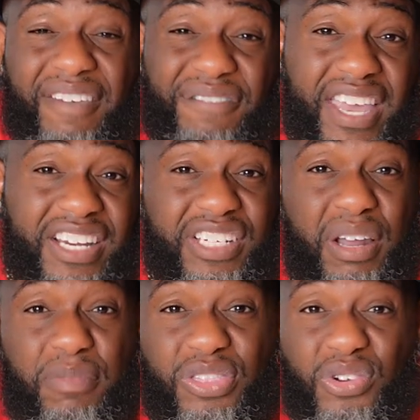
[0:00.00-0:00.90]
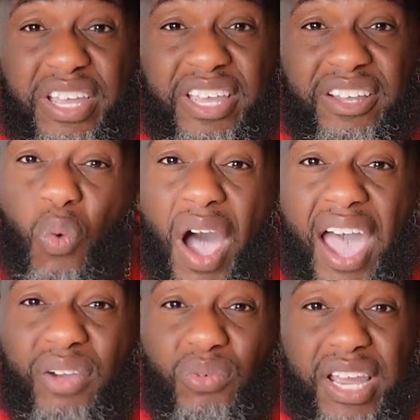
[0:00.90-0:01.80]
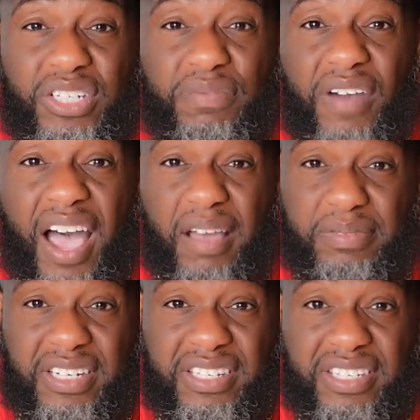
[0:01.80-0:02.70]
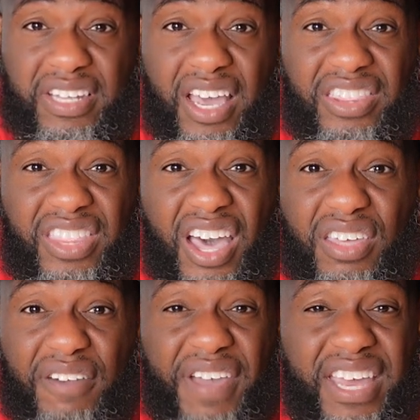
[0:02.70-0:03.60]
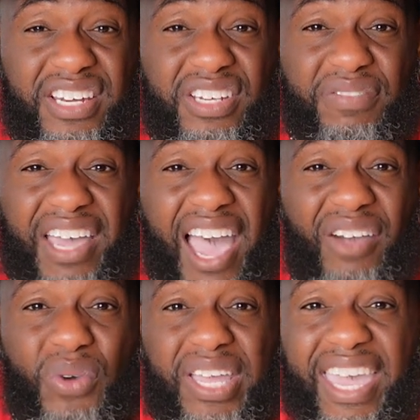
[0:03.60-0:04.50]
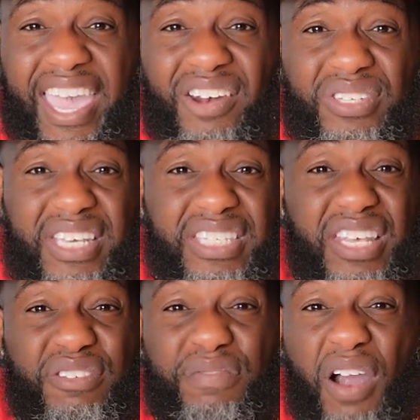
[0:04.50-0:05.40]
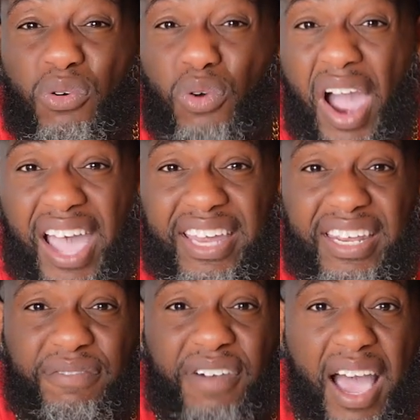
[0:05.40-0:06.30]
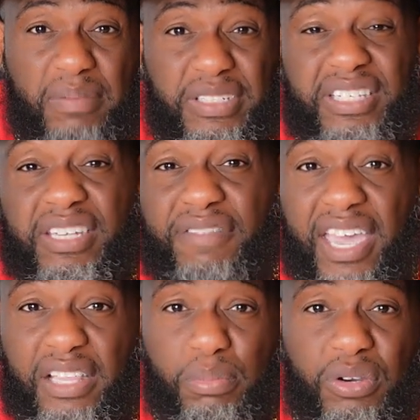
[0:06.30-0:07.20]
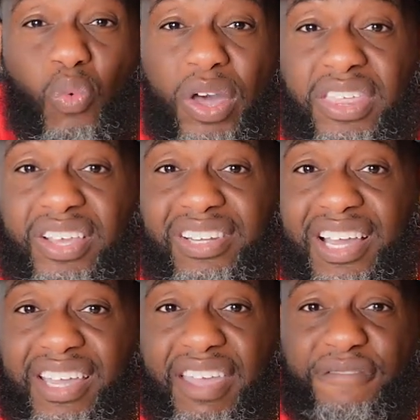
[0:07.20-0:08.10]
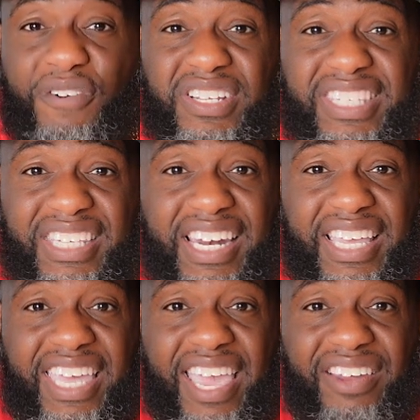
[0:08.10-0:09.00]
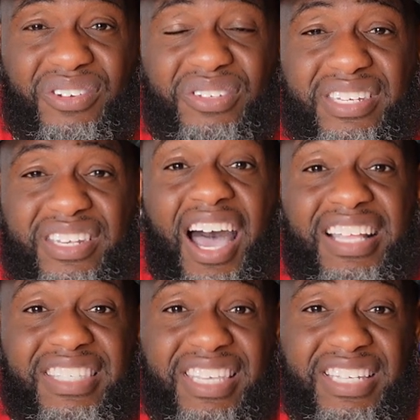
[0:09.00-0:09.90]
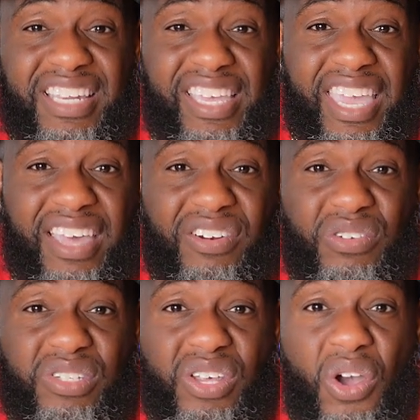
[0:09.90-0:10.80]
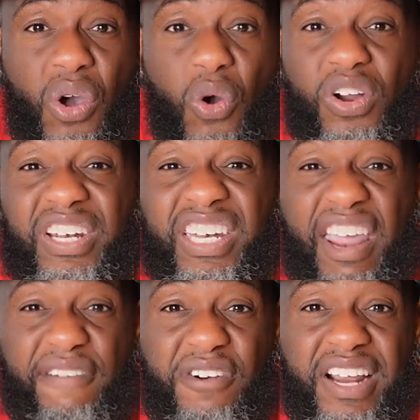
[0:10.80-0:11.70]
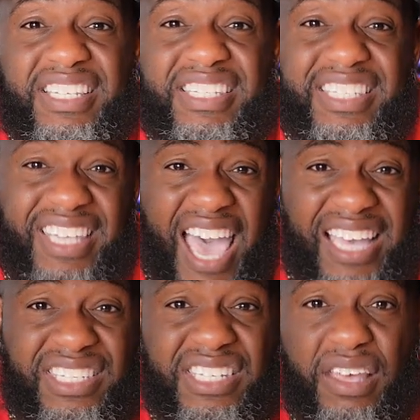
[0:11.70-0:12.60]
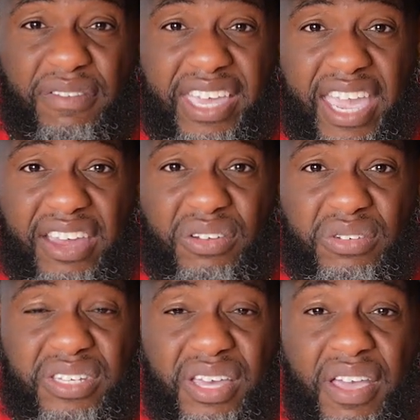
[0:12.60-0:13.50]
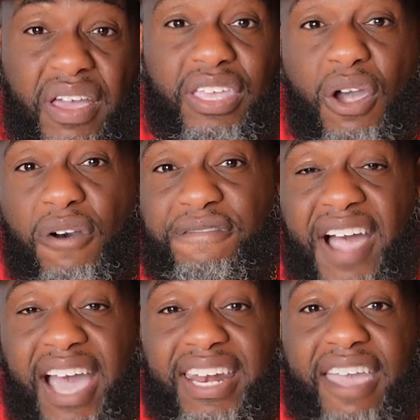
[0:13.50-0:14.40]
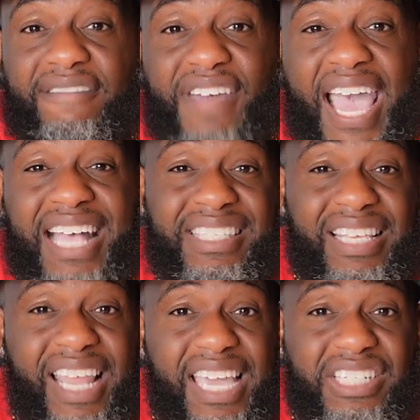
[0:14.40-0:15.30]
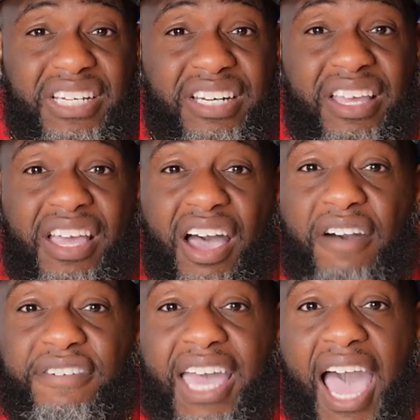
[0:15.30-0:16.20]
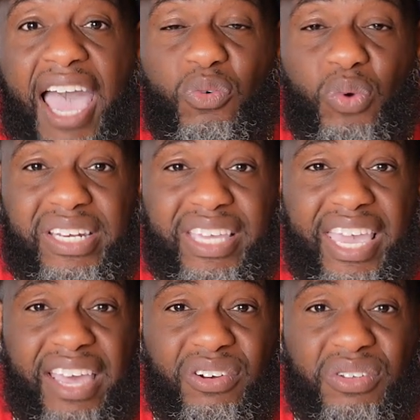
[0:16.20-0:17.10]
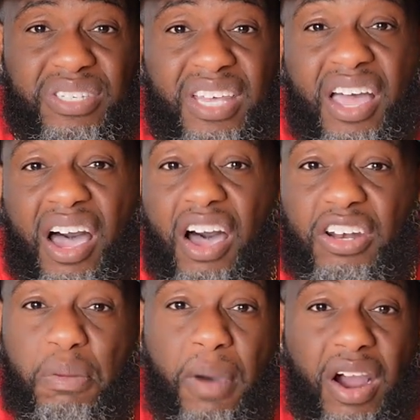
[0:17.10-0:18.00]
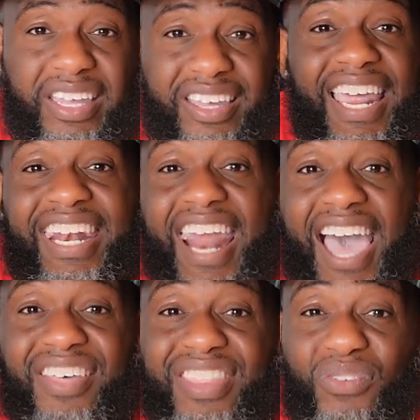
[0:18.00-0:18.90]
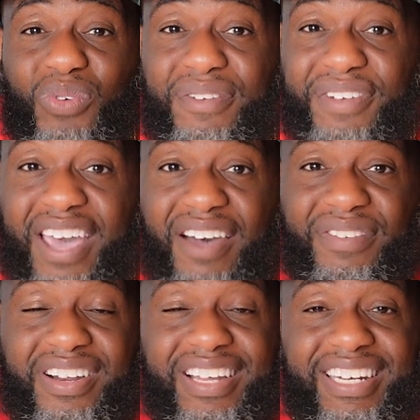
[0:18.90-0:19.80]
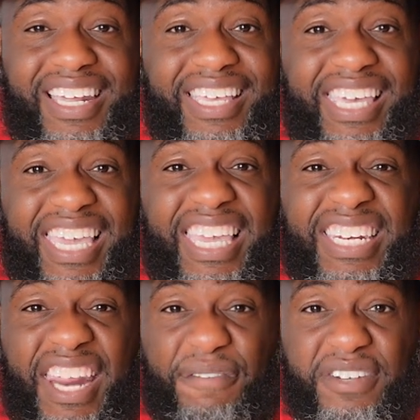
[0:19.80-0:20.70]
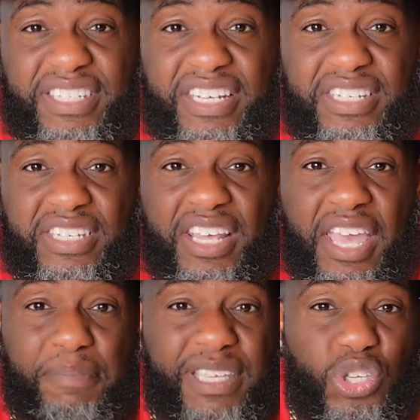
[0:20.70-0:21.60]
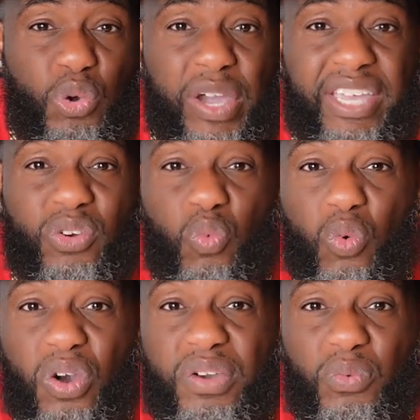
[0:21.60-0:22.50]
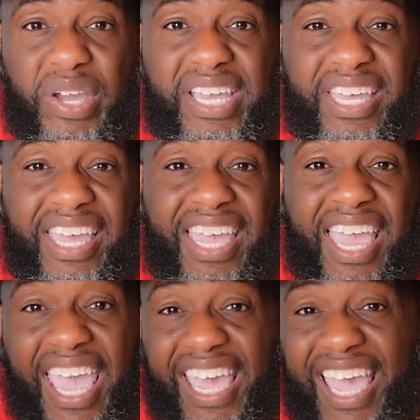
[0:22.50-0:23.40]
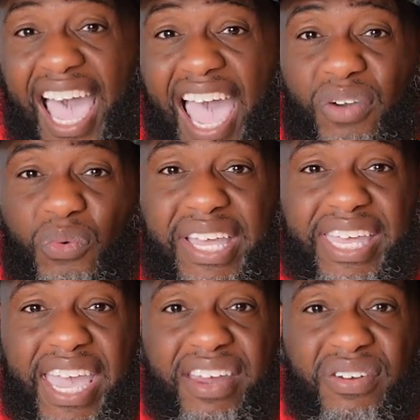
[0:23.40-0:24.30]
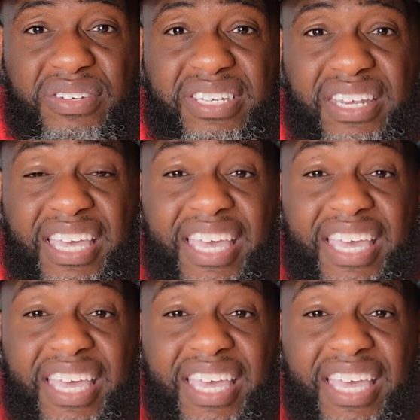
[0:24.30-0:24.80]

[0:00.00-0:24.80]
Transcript: Advantage number three, wide range of options. Another advantage of cottonwood candles is its variety of options available. Whether you're looking for scented candles, unscented candles, or different sizes of candles, you'll find a vast selection of cottonwood candles on the market. Now that we've covered the key differences between wood wick and cottonwood candles,